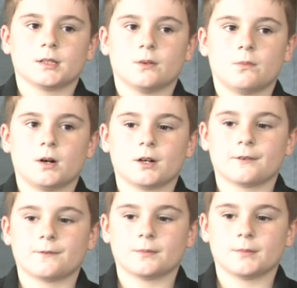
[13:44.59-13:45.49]
to
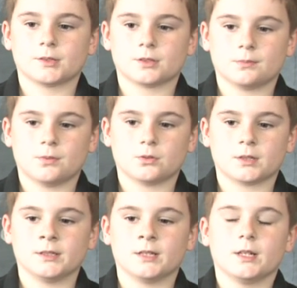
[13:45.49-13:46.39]
work for Mister
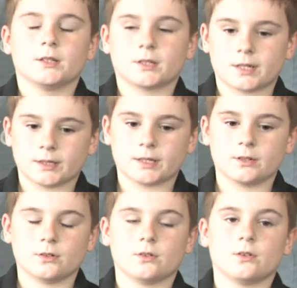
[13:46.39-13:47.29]
Bolton to
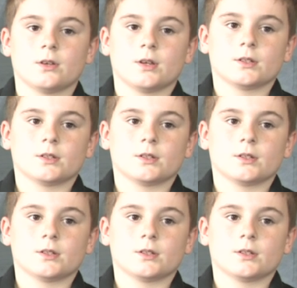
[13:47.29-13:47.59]
continue